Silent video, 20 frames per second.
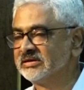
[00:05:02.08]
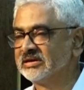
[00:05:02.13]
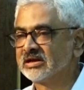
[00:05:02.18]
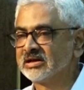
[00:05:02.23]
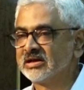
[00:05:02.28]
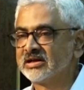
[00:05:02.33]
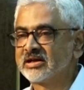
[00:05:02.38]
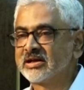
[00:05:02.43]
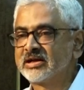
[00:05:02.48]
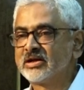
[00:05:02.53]
in the
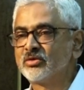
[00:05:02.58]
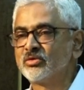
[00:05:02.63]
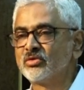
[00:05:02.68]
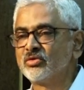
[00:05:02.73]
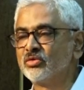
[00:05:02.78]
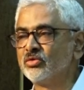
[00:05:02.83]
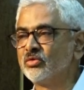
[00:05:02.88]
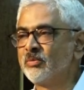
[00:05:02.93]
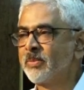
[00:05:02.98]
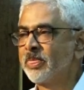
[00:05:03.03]
country to
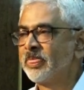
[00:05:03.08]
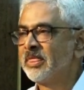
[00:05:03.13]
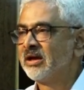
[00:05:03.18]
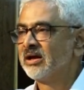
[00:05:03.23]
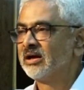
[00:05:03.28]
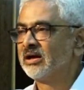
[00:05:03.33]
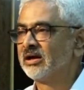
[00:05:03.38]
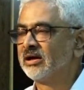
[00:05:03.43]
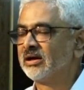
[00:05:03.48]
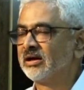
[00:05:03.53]
do
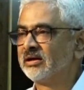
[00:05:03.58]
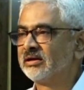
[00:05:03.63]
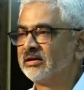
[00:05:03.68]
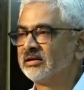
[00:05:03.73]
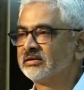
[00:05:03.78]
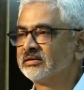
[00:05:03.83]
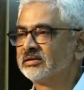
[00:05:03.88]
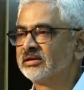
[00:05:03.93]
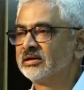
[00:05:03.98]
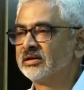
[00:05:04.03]

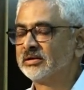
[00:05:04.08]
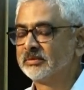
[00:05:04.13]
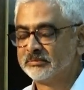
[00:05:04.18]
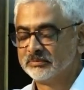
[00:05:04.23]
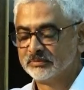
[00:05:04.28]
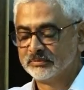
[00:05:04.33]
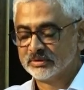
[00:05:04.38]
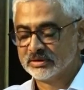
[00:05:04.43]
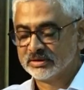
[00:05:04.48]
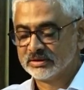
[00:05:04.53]
the
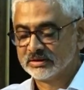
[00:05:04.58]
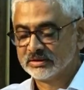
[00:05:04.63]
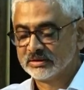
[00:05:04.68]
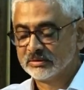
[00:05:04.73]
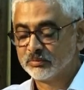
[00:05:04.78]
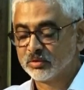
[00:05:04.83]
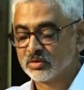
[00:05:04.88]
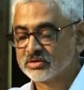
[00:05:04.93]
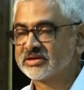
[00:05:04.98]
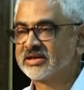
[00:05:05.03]

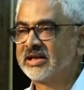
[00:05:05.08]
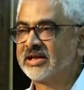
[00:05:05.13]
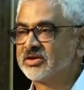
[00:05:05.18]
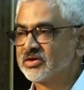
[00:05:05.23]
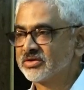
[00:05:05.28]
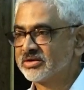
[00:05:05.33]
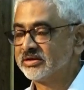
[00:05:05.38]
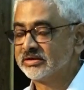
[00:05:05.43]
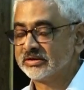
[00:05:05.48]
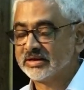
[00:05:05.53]

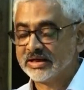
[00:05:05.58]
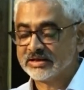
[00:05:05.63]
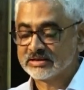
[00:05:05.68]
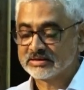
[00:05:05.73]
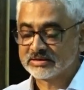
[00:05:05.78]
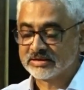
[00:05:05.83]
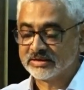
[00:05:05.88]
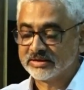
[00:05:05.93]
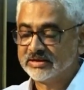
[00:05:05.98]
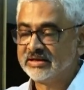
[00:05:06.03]
post-graduation in that
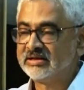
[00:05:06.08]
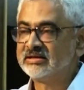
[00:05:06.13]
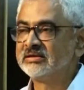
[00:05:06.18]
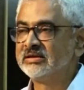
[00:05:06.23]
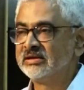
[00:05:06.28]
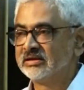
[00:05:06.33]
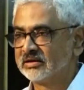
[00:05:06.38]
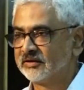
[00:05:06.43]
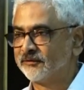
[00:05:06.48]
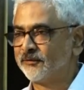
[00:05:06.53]
study
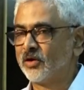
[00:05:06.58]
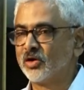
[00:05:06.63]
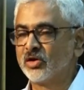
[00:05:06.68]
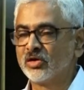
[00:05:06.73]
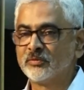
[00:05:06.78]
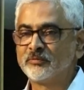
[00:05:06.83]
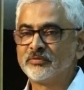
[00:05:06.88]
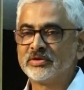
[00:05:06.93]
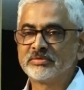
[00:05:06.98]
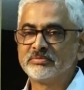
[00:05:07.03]
the
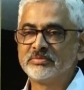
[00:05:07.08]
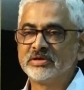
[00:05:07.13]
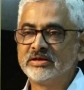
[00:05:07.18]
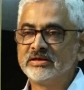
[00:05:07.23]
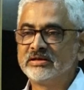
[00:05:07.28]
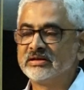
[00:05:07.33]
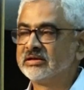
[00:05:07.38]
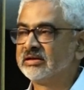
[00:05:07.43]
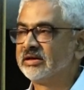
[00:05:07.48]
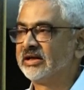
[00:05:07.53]
follow with
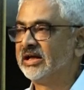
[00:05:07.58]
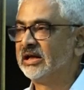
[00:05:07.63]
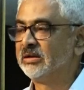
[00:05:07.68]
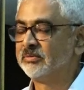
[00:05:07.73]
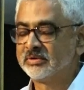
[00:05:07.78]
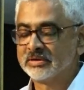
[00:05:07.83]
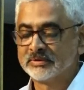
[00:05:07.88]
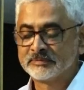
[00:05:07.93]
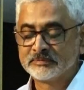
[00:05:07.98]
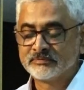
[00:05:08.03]
me uh,
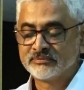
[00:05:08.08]
help.